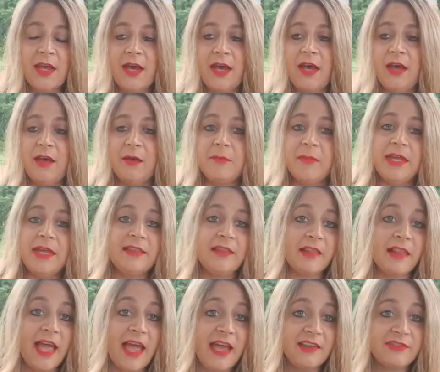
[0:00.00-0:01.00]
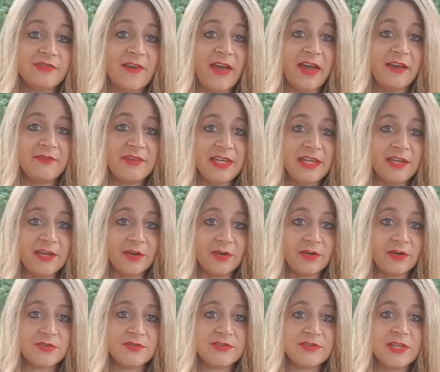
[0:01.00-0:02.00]
in the last 5
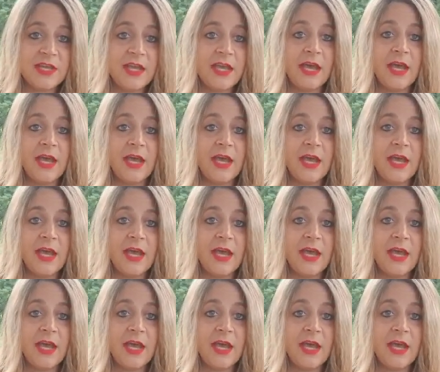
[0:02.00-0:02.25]
years